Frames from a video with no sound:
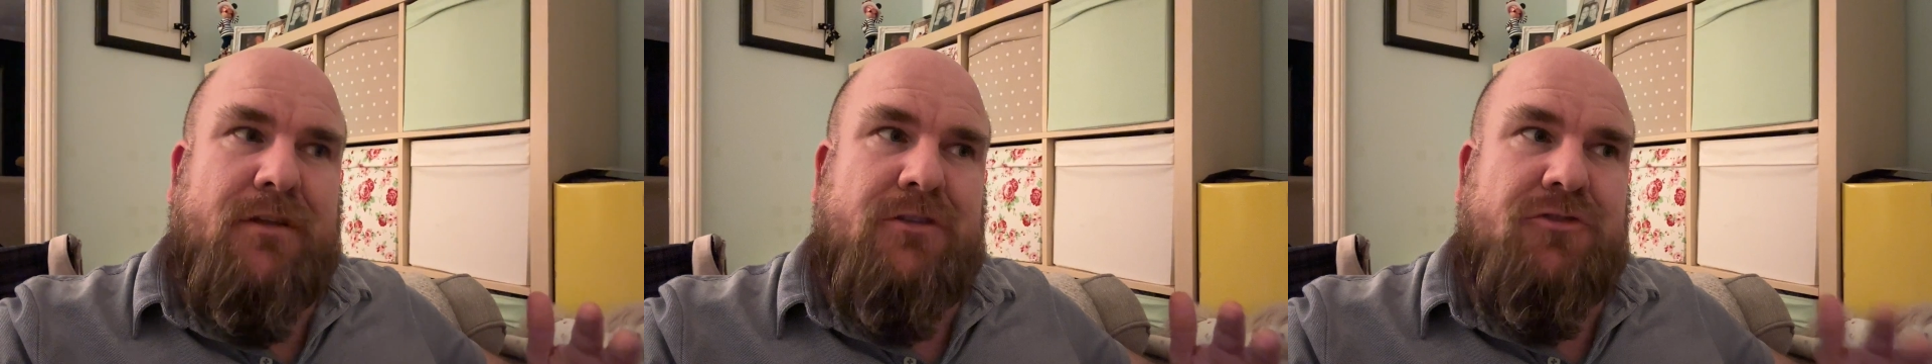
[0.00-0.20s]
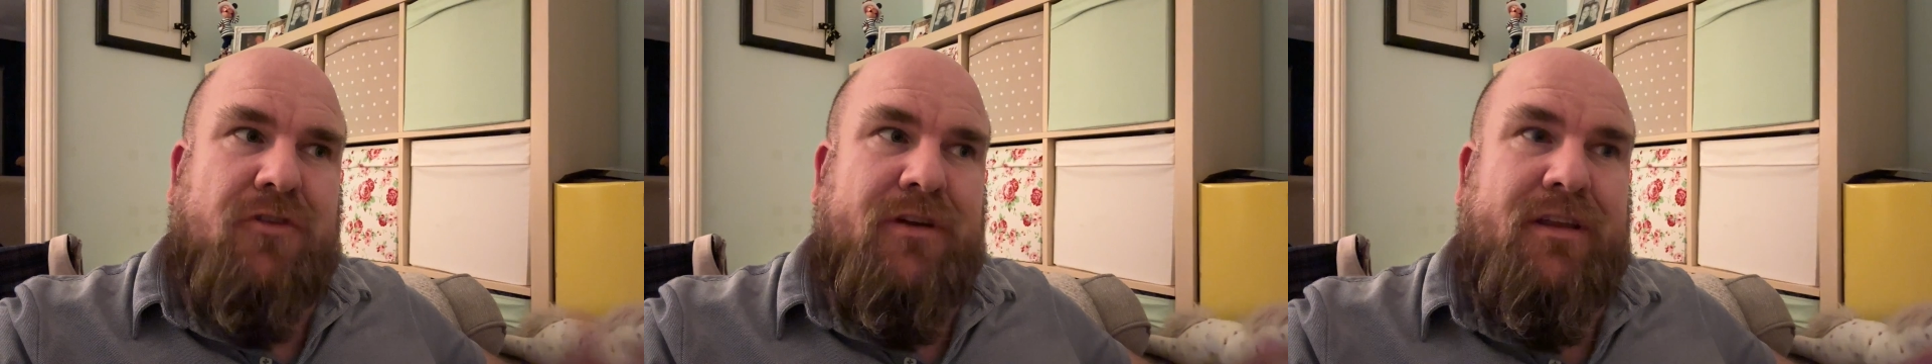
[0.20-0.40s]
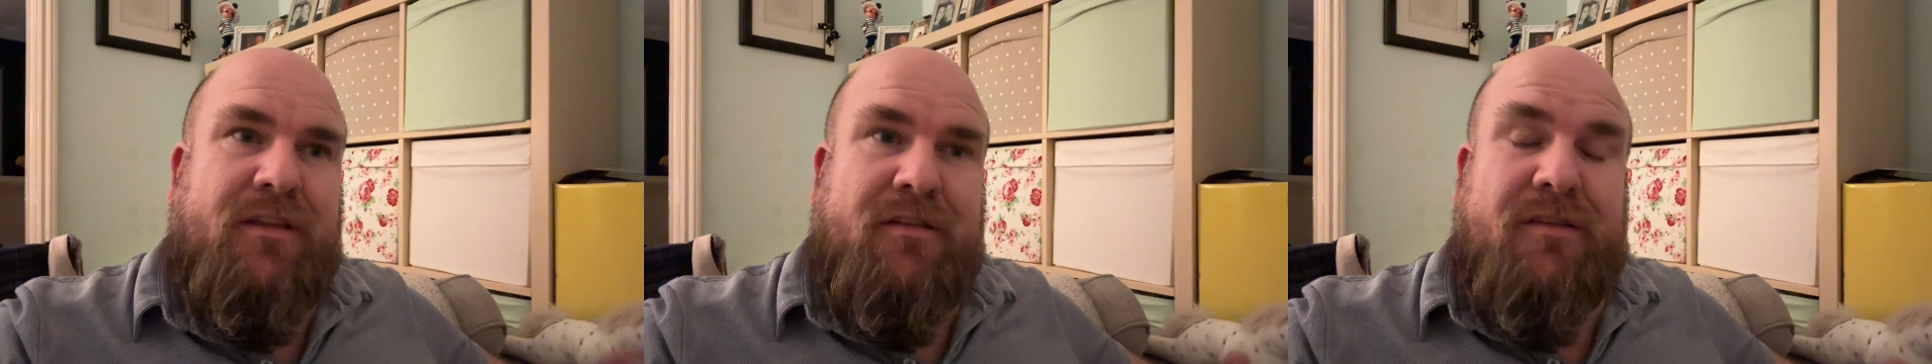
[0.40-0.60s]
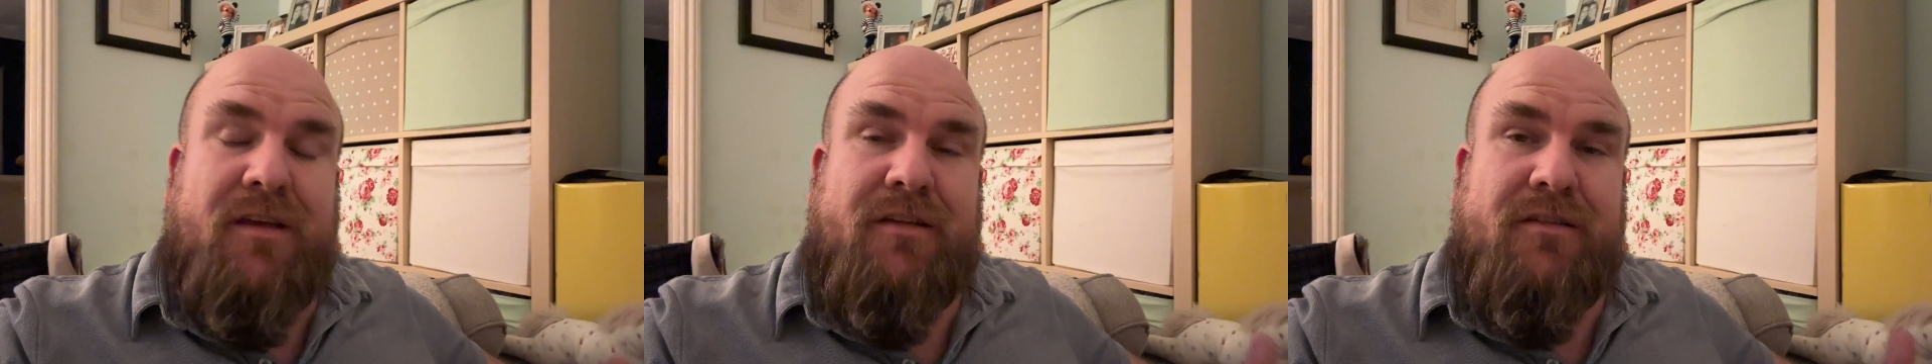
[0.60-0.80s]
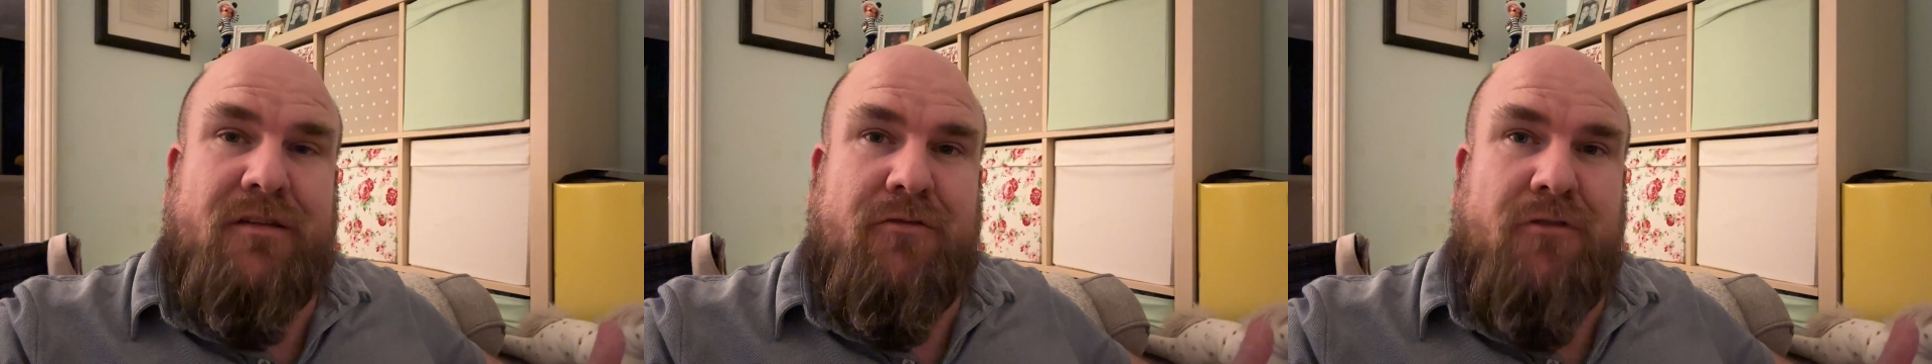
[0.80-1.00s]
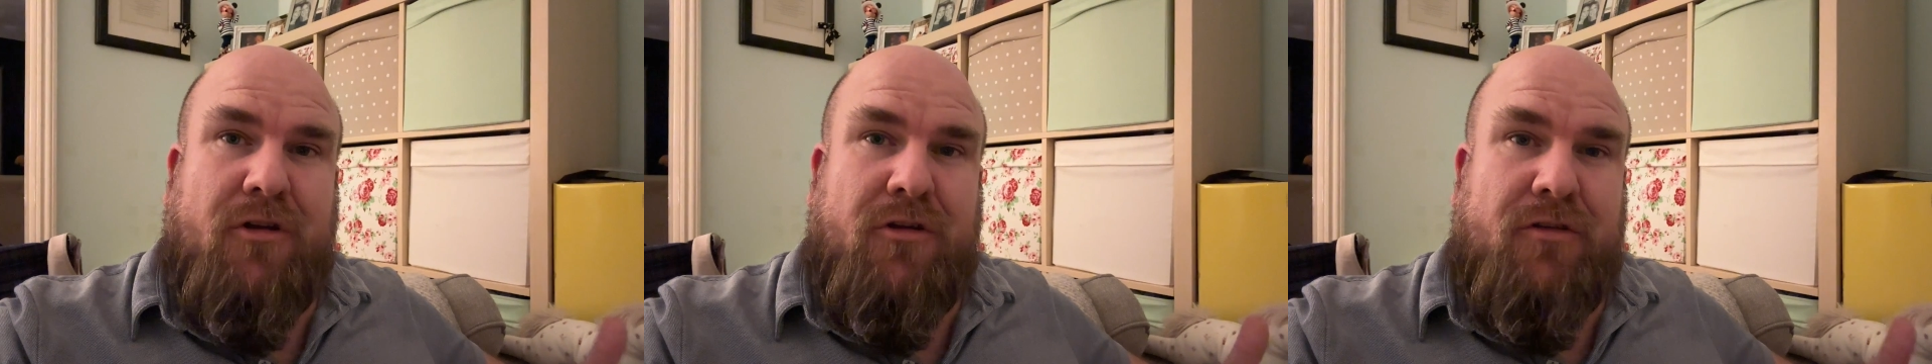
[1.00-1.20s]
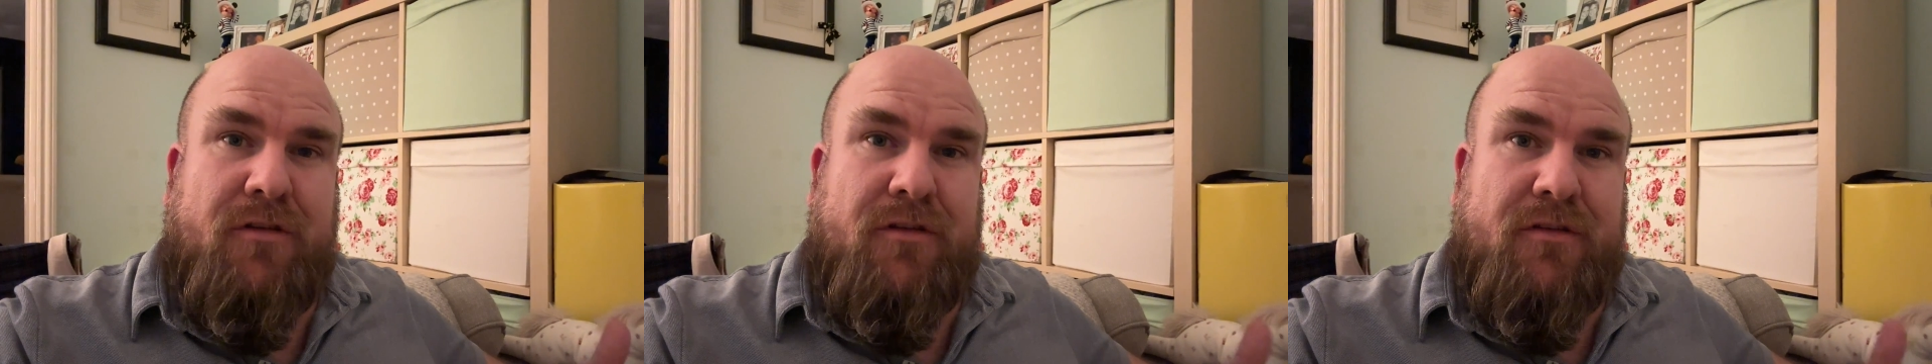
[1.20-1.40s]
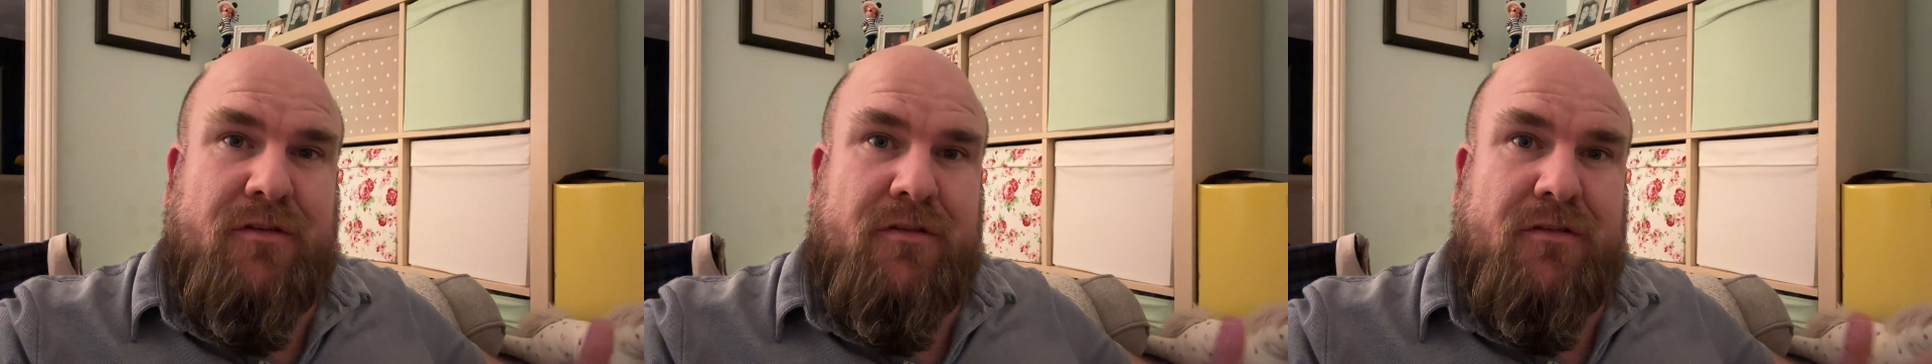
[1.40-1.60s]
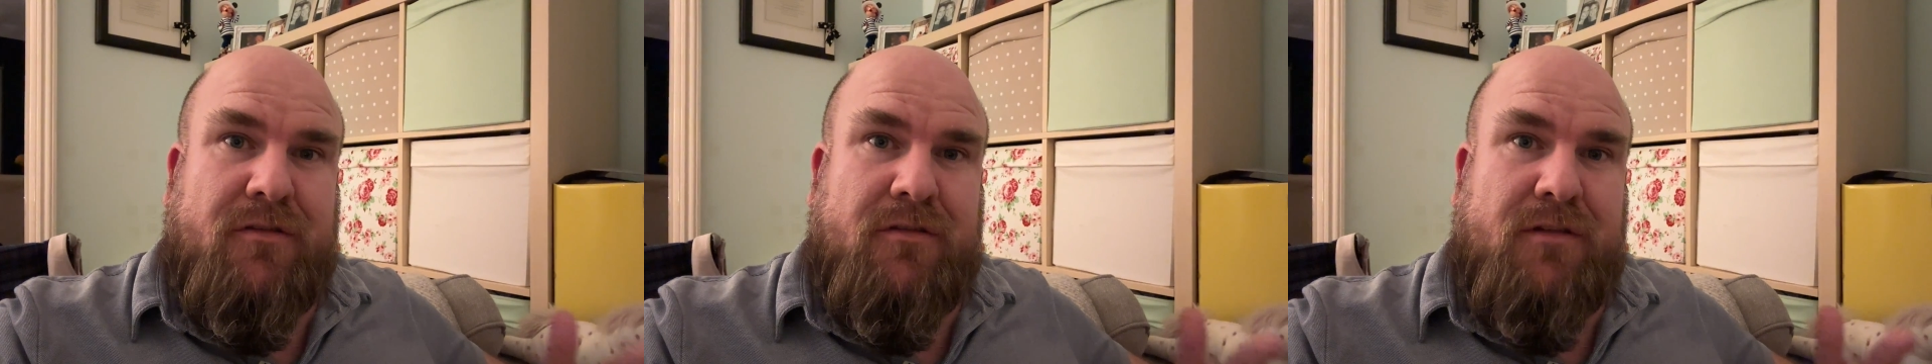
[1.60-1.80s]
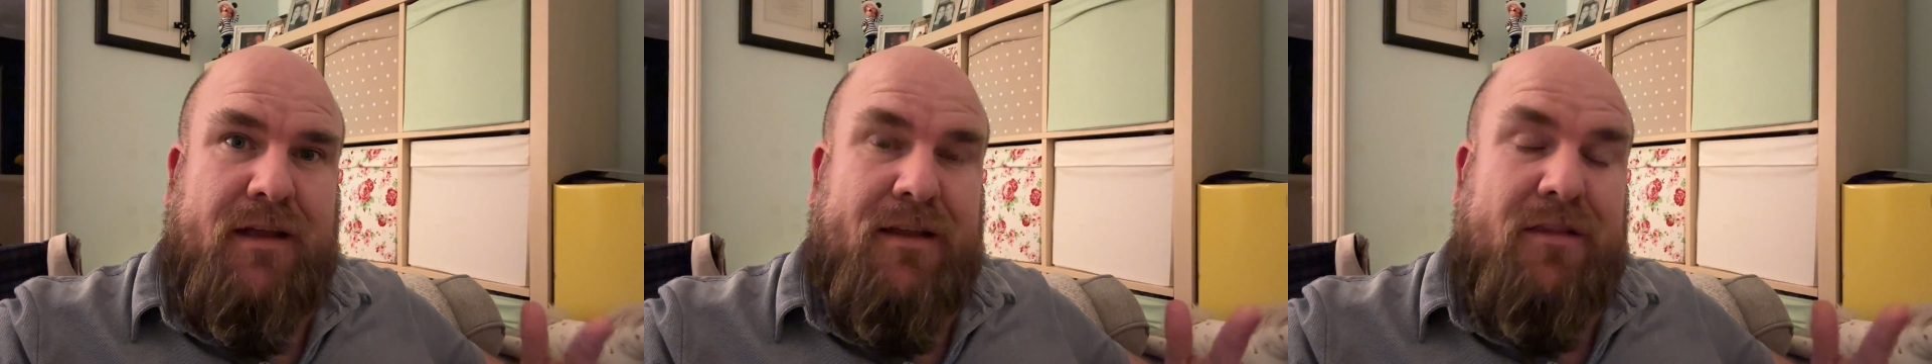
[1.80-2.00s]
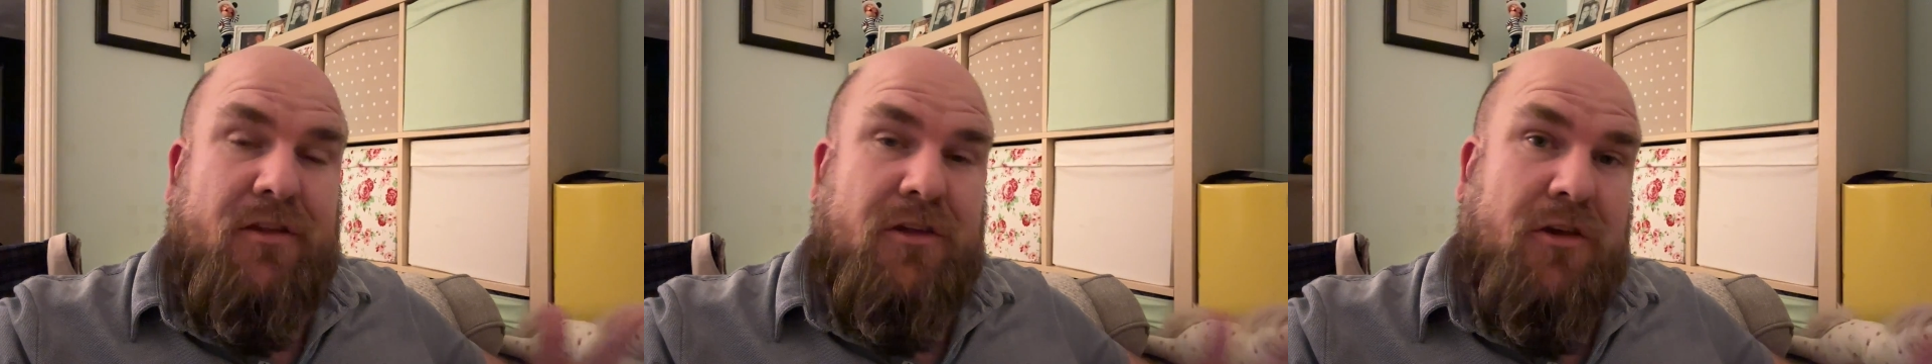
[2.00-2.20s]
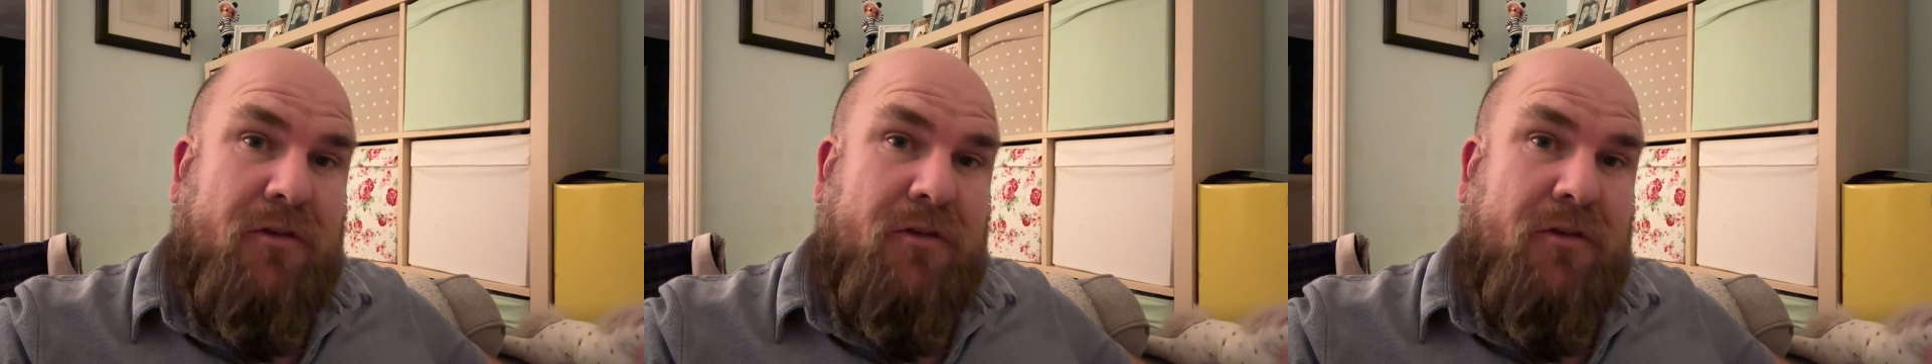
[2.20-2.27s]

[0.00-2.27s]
joining the Tesla owners in the